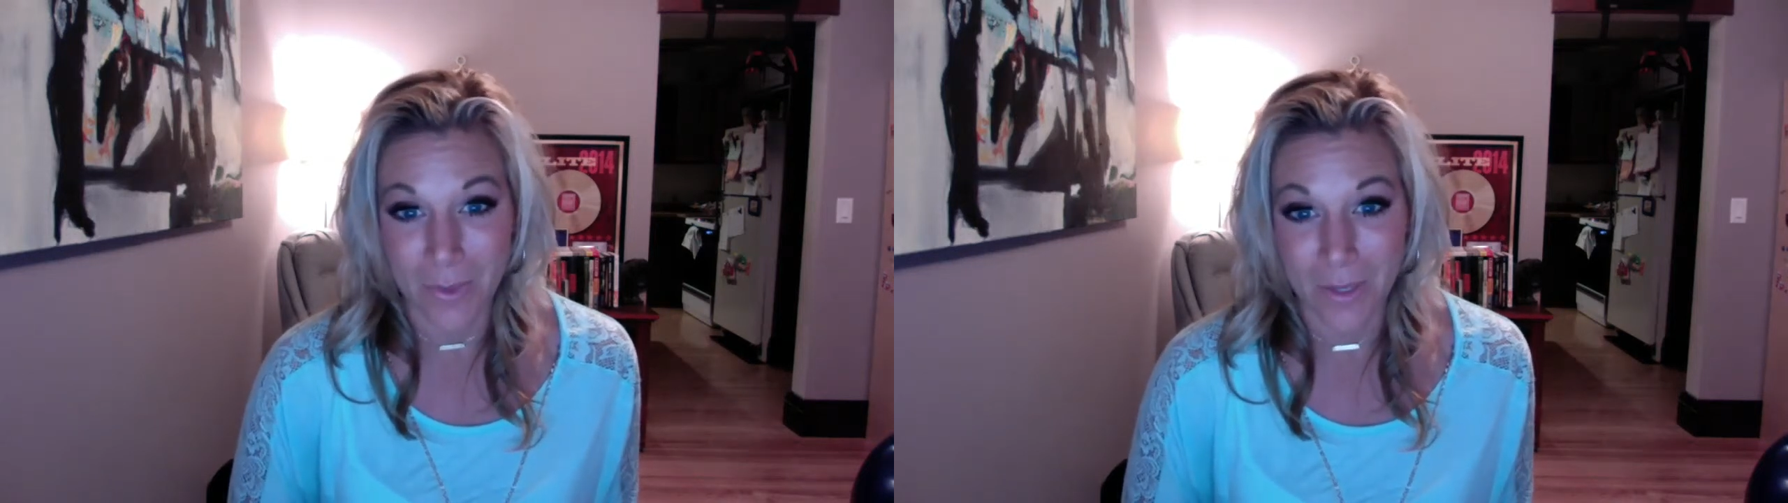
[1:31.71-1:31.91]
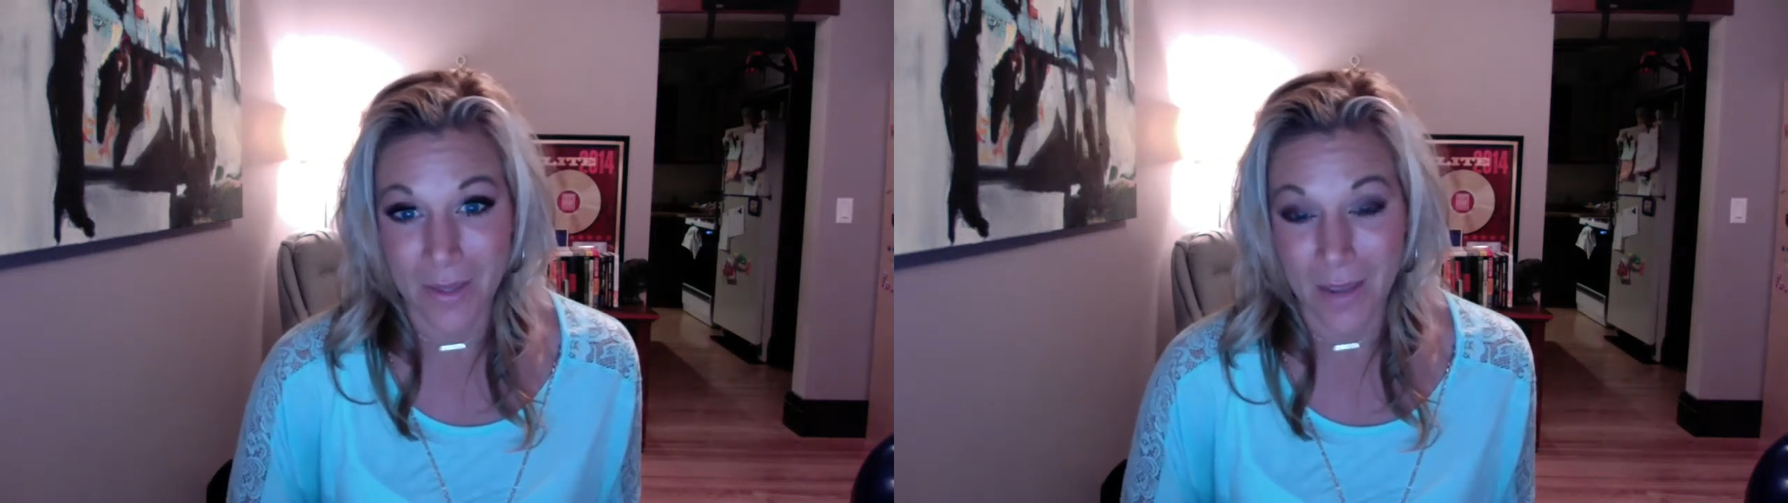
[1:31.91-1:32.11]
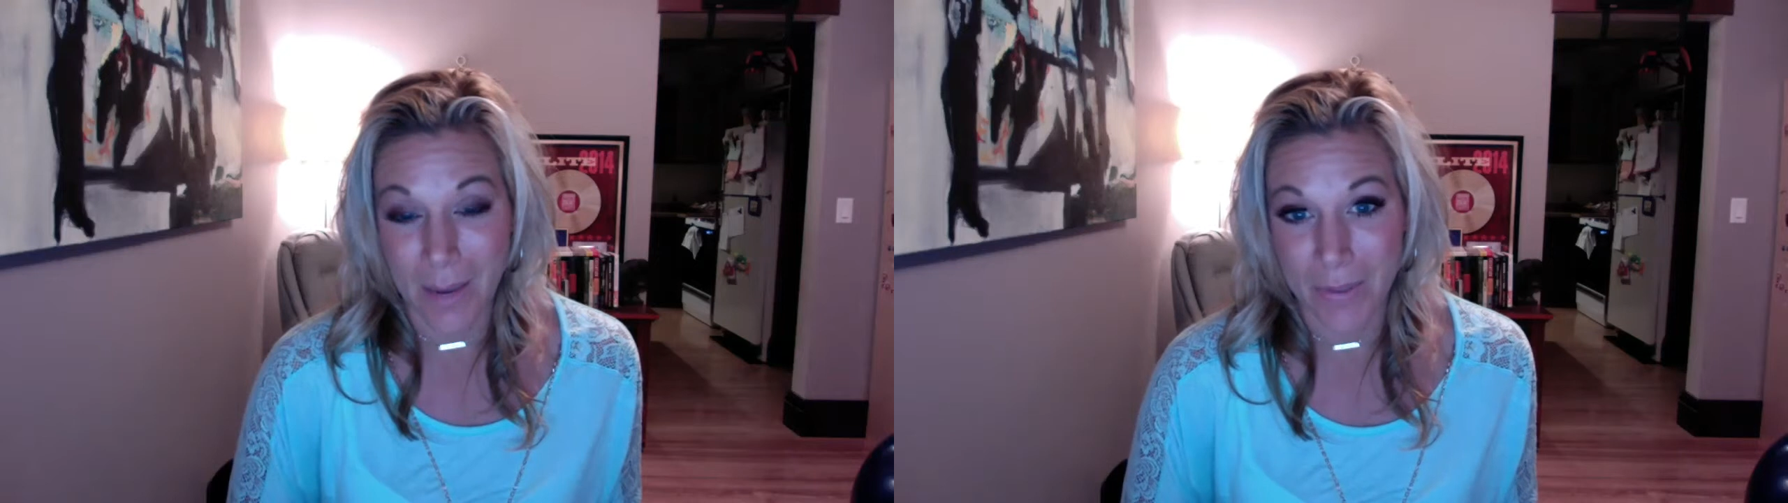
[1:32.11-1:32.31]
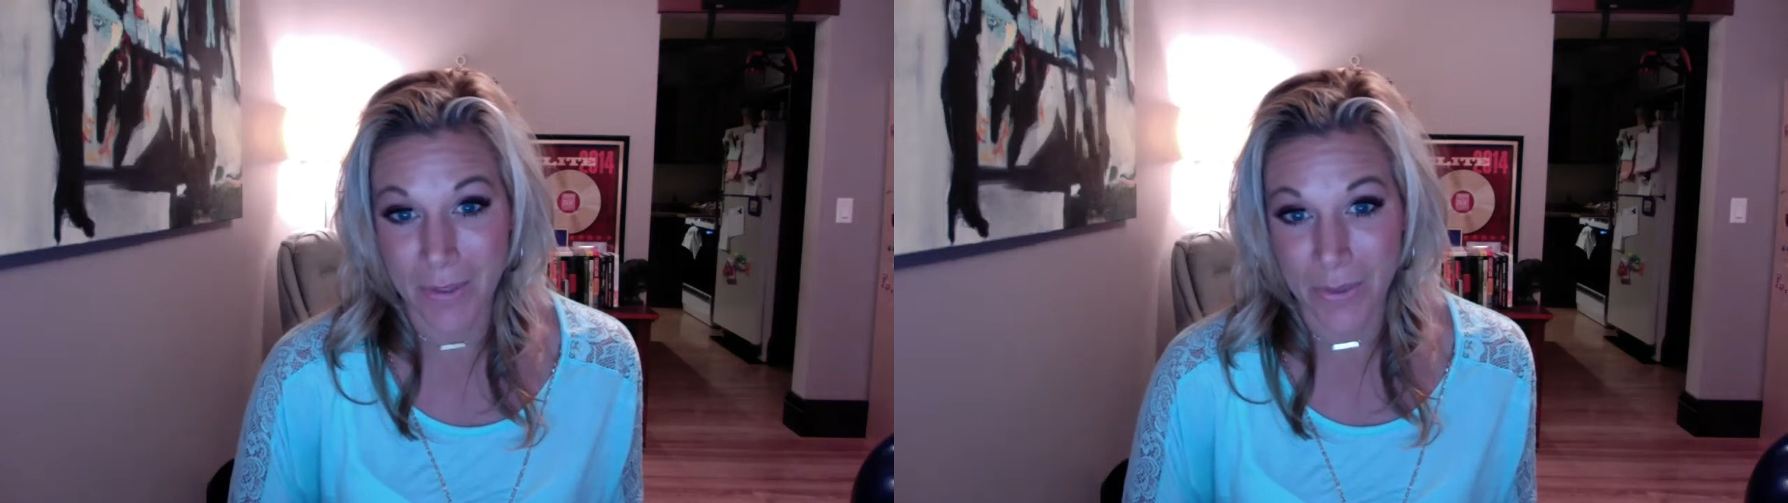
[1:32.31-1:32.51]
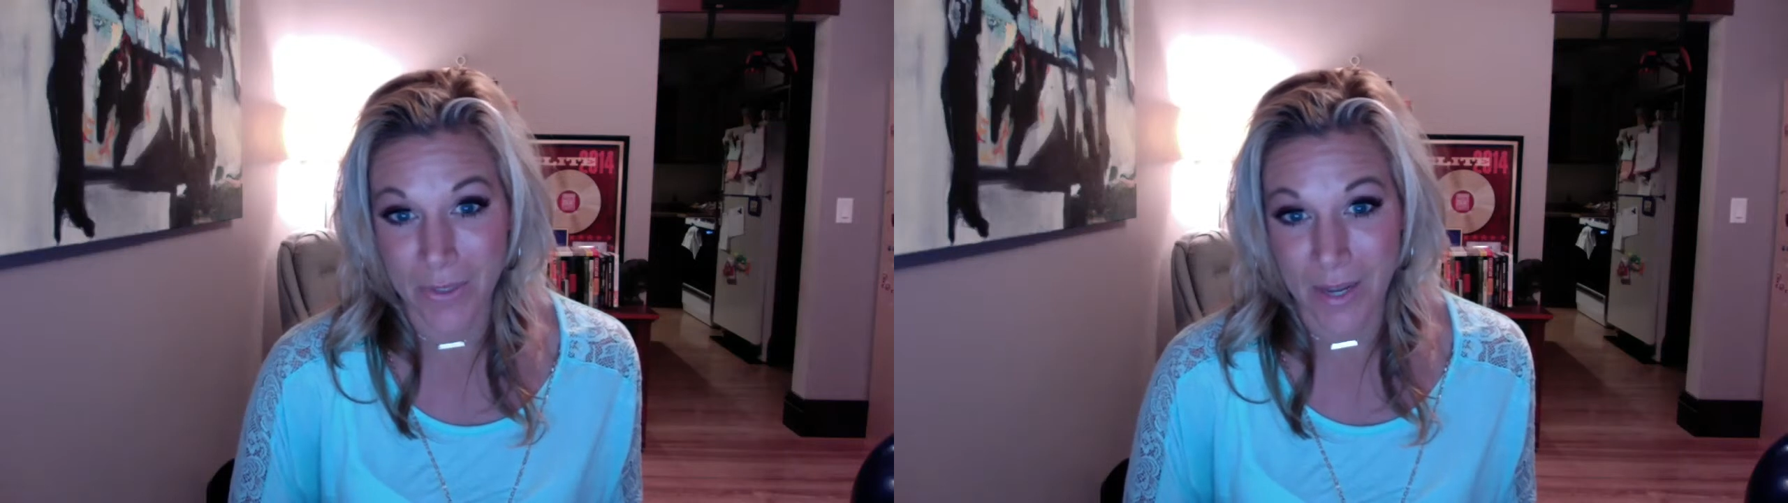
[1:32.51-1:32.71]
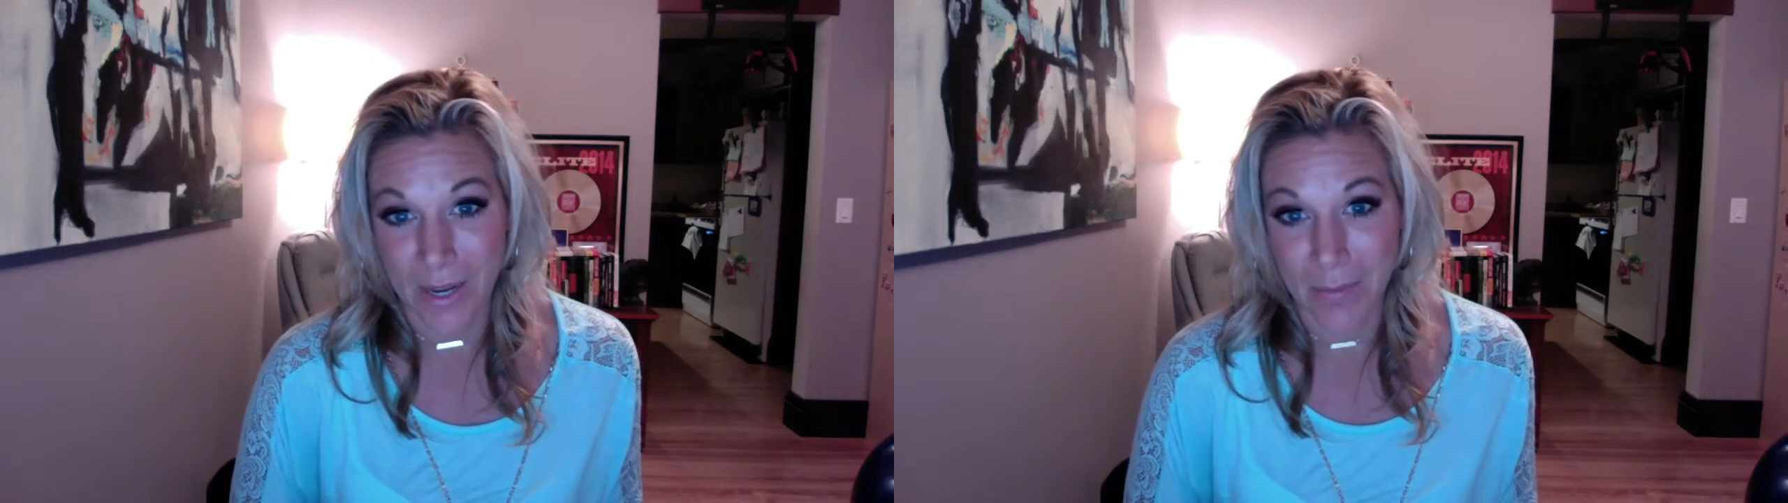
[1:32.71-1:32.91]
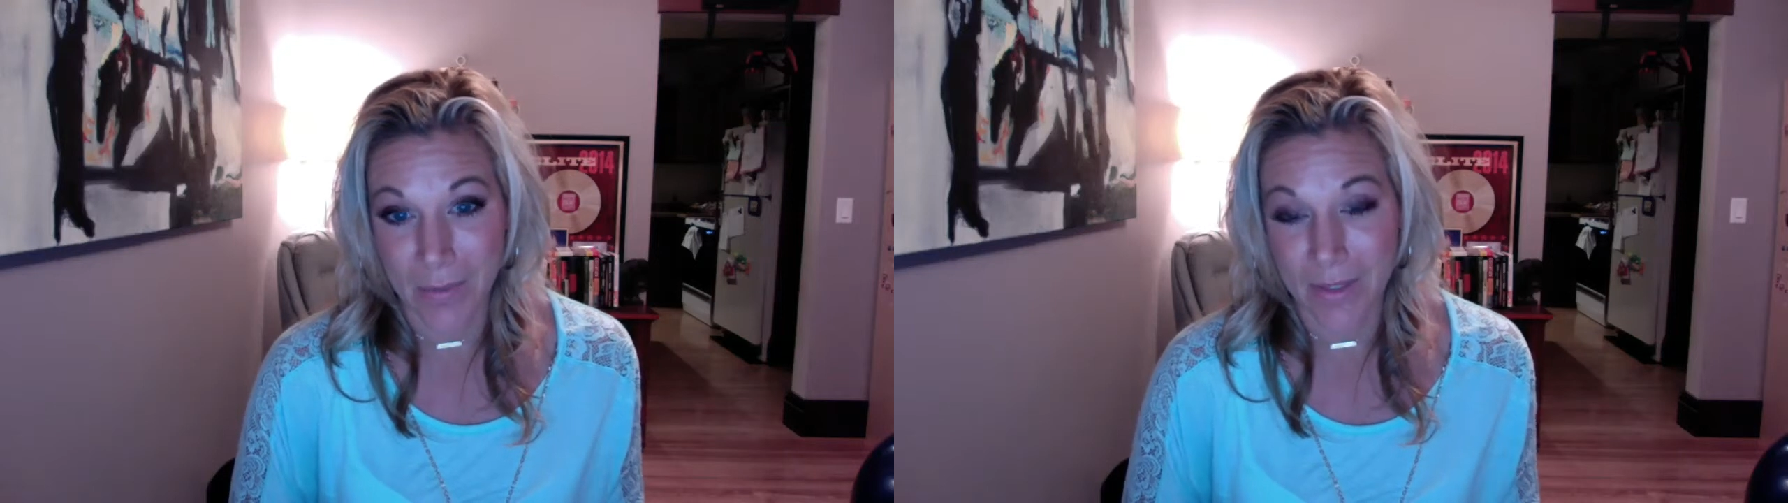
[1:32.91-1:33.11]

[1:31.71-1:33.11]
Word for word: really the opportune time.